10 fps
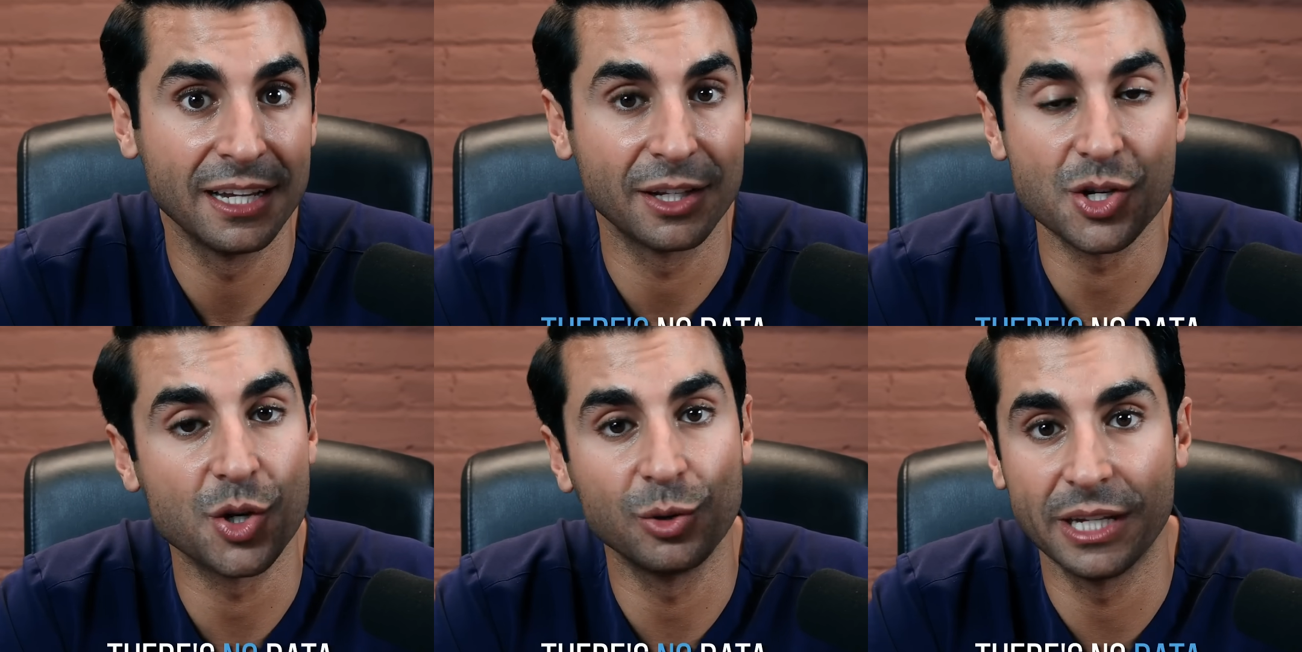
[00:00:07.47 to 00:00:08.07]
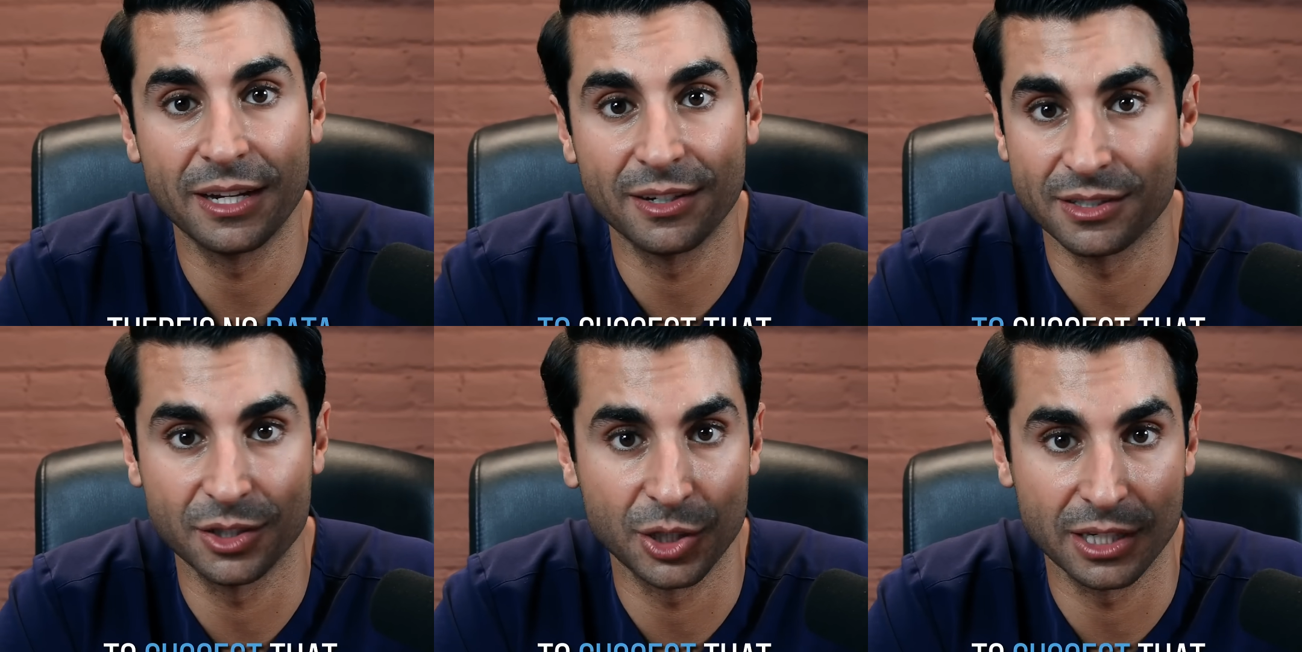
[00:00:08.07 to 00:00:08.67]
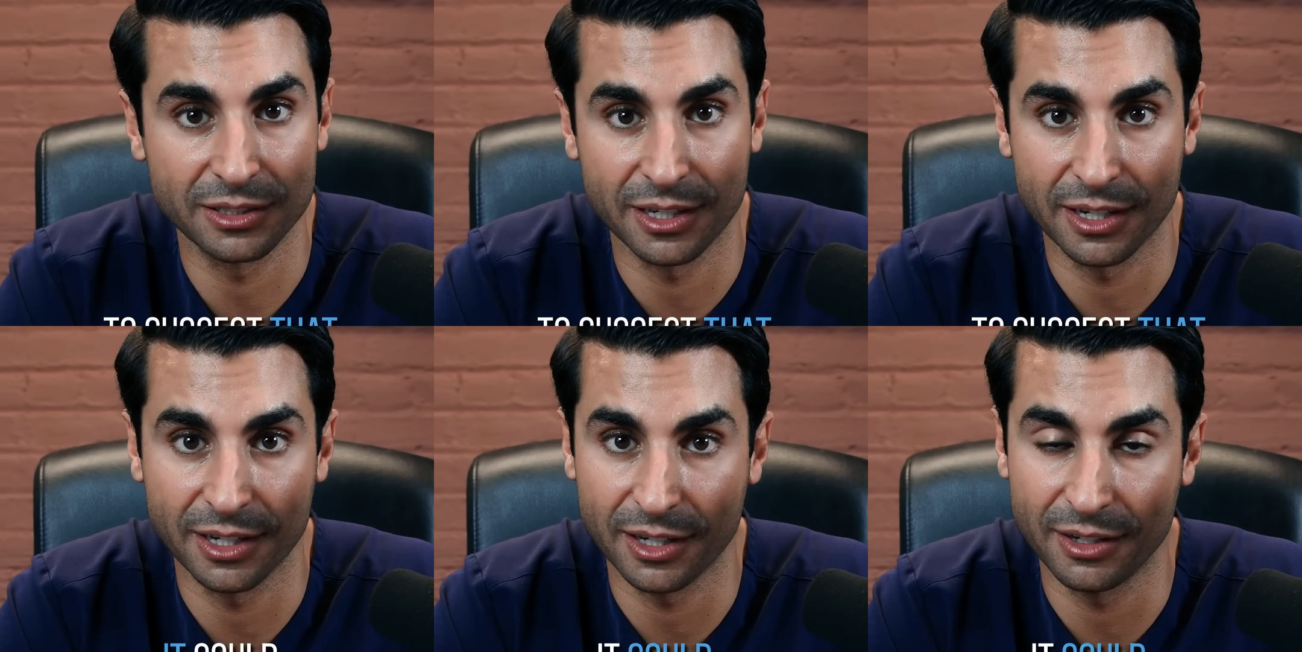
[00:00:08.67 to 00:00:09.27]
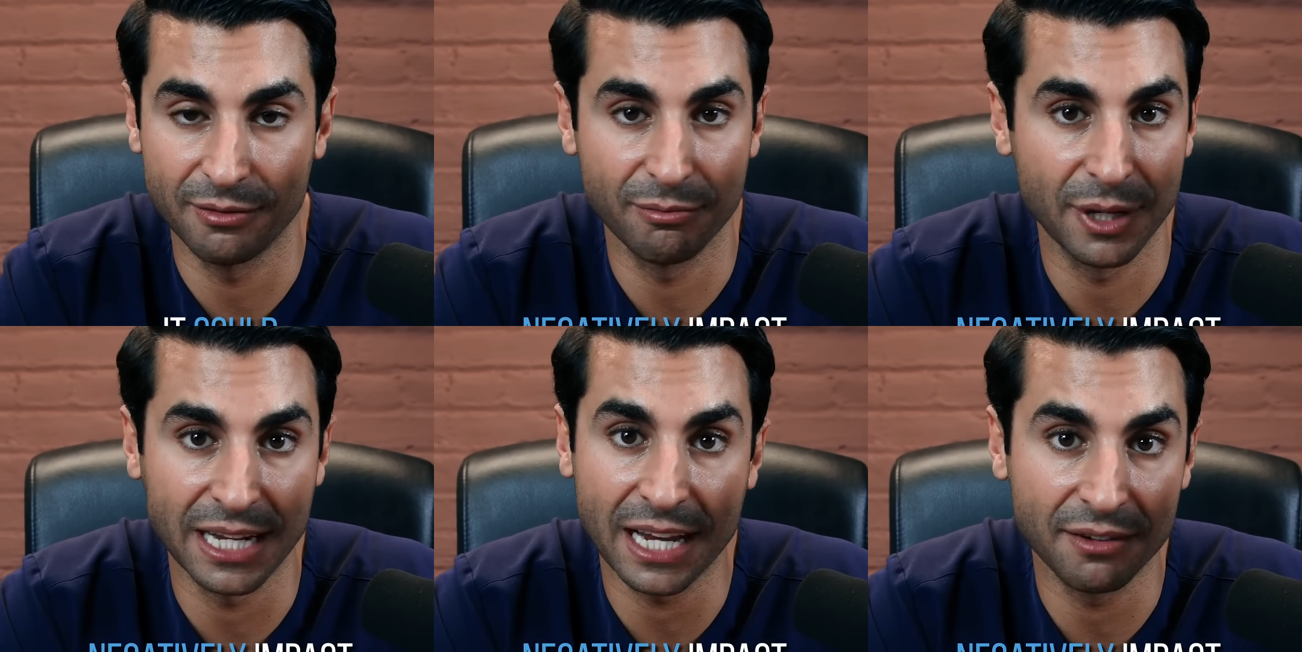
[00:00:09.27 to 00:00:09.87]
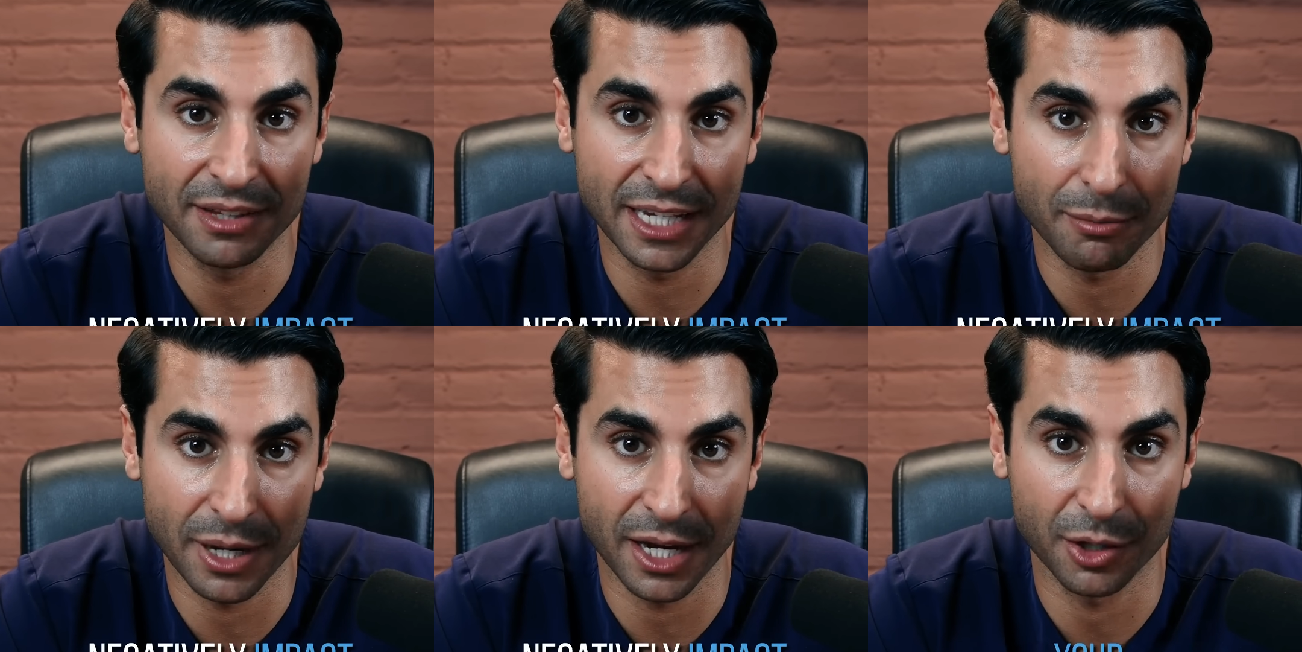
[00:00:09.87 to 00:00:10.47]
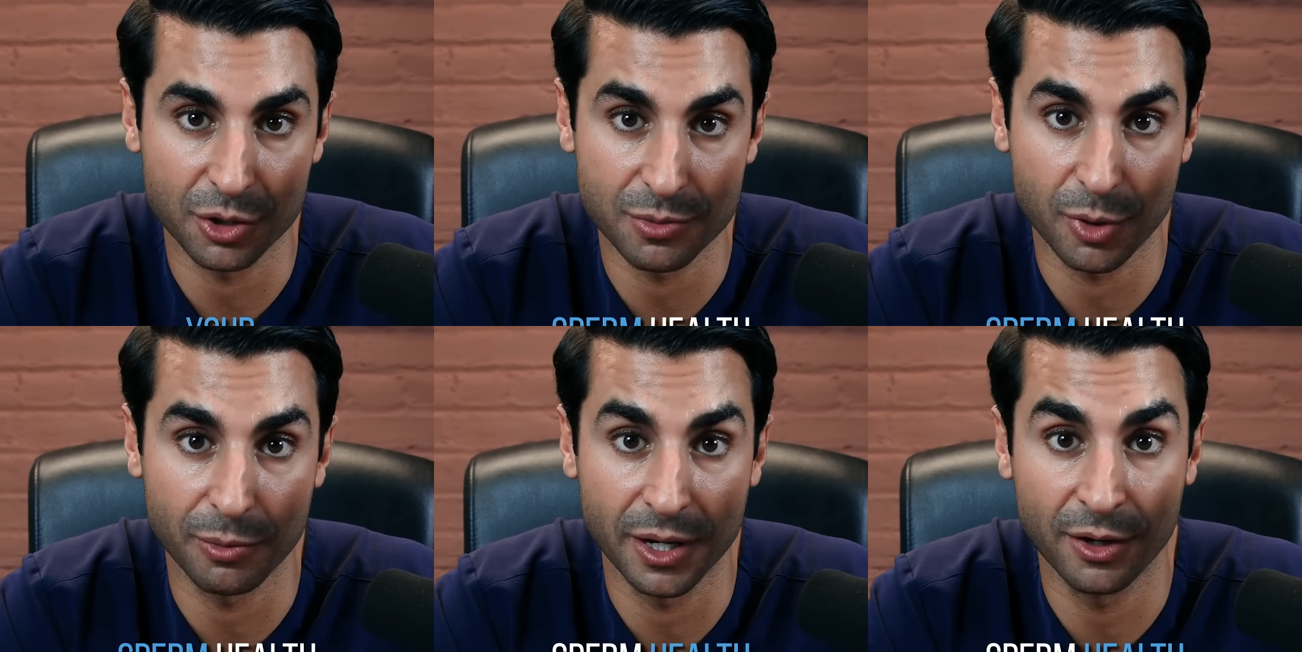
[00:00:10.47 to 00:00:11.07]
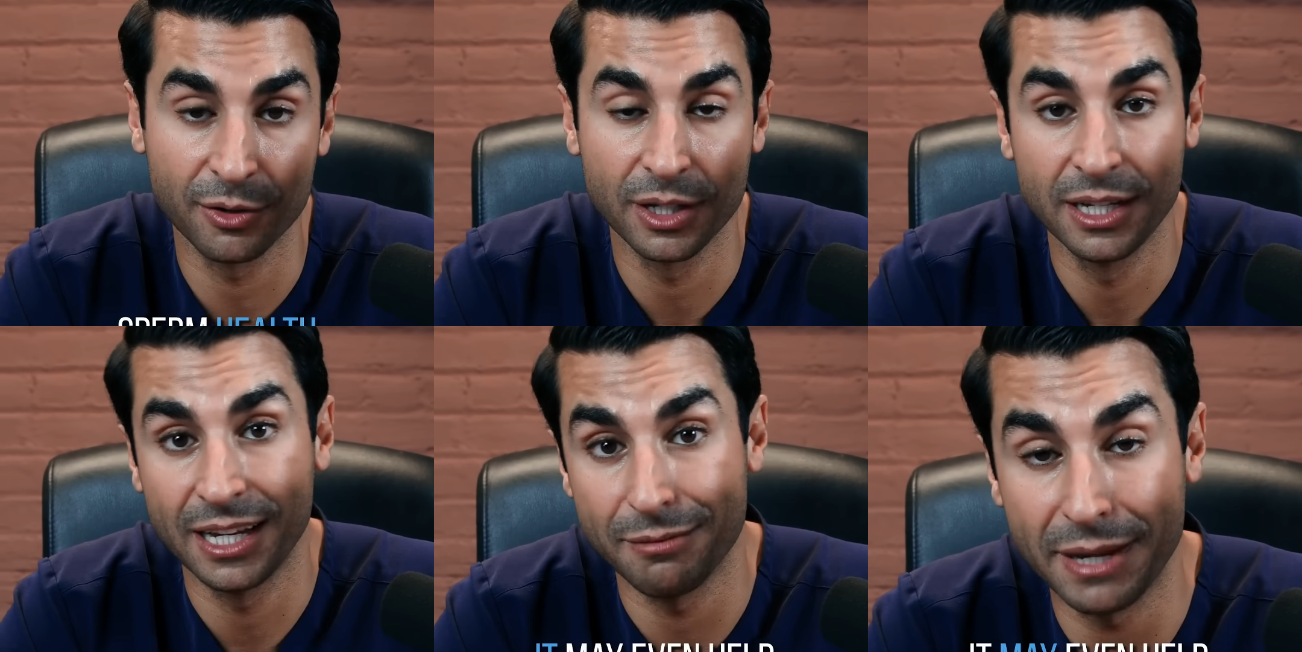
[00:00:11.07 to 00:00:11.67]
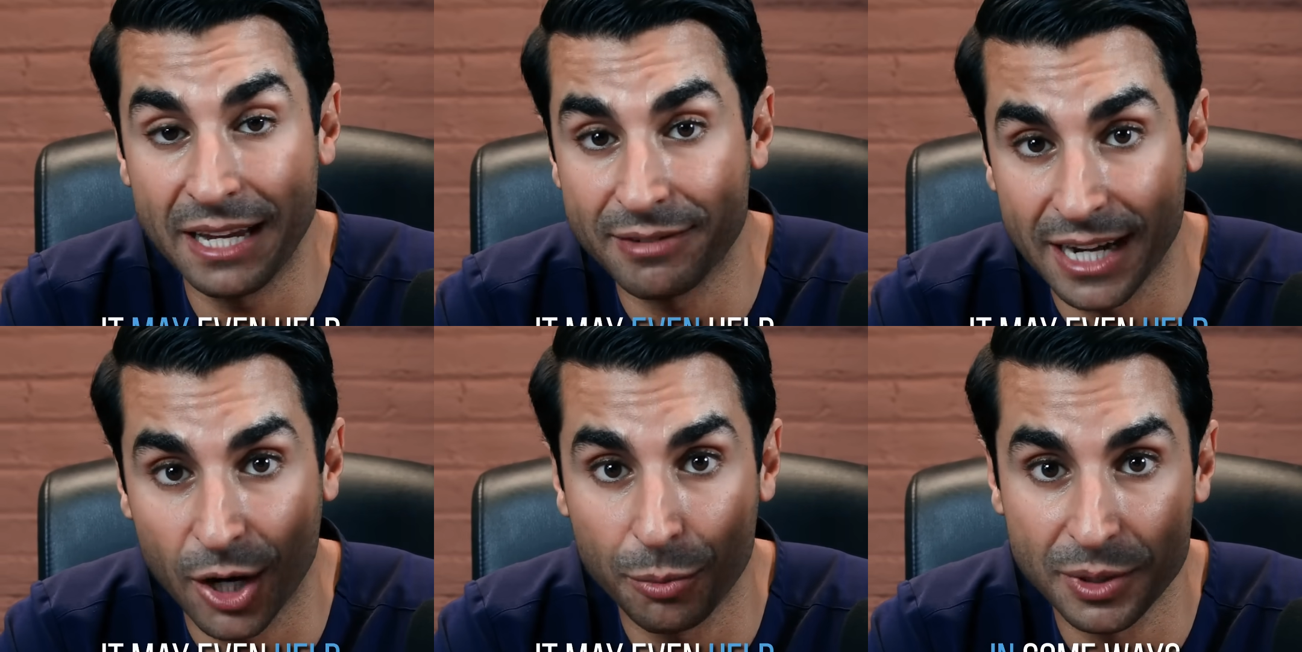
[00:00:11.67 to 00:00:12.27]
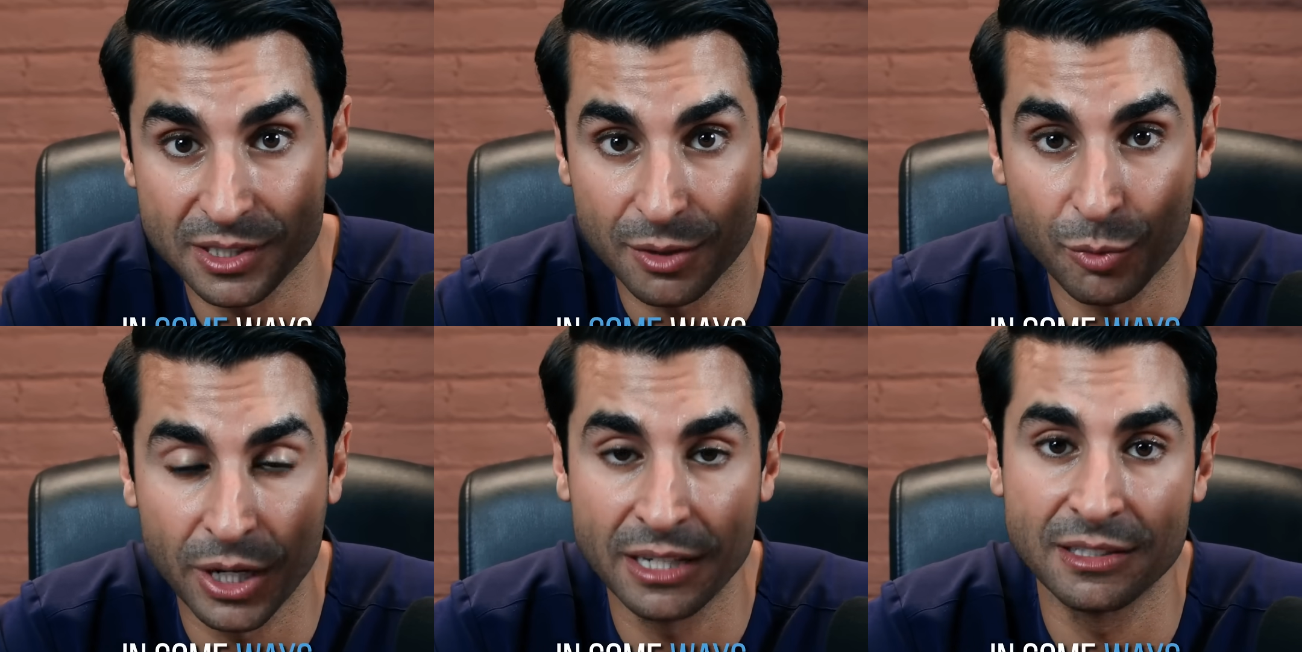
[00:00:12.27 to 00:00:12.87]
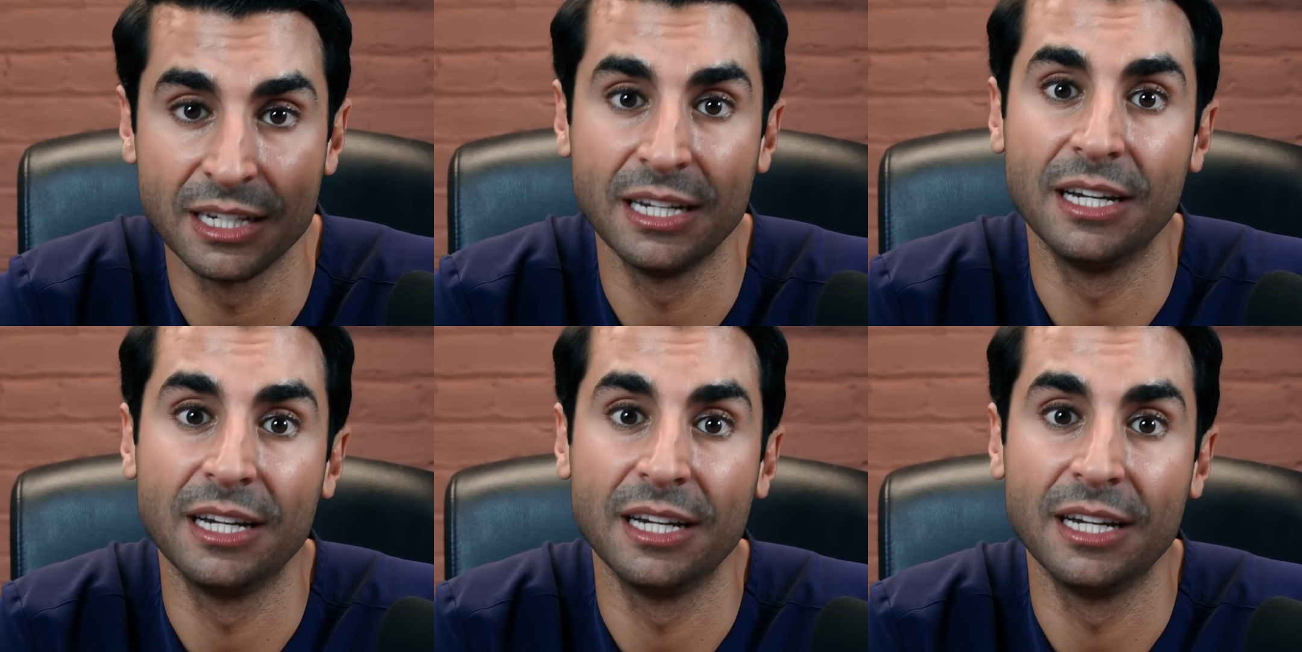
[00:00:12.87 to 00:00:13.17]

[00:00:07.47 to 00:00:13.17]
there's no data to suggest that it could negatively impact your sperm health. It may even help in some ways.